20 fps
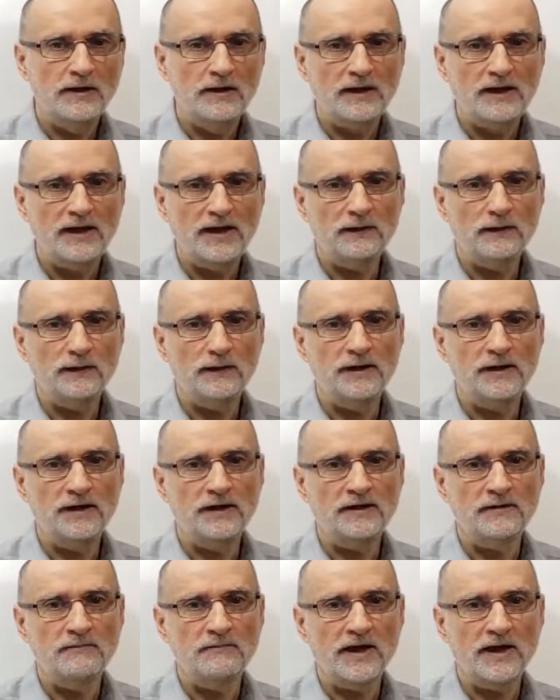Let's see
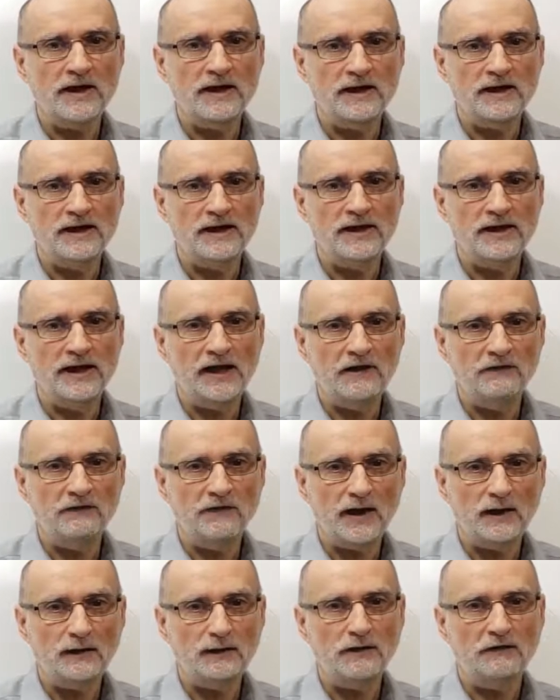the mechanical
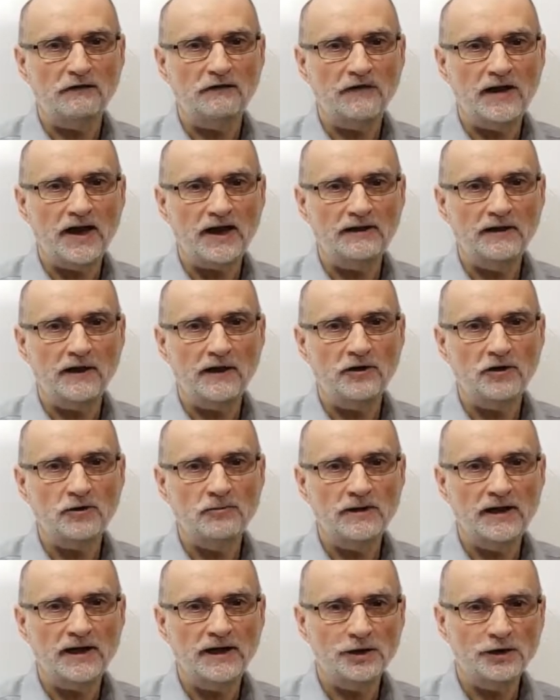effects of fat
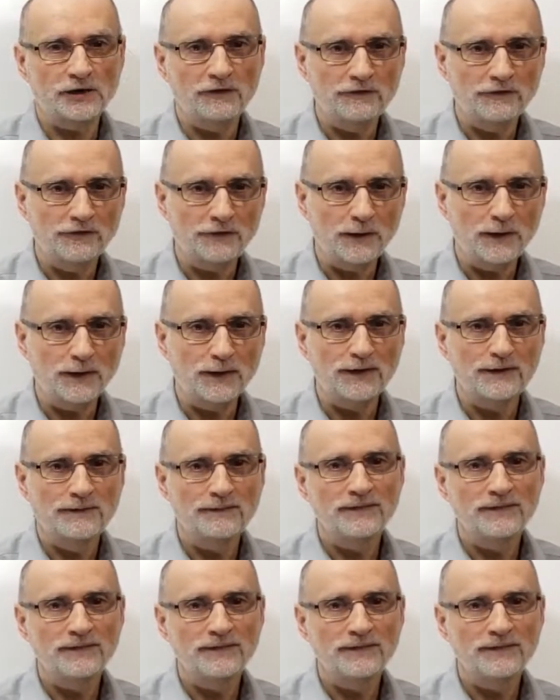accumulation first.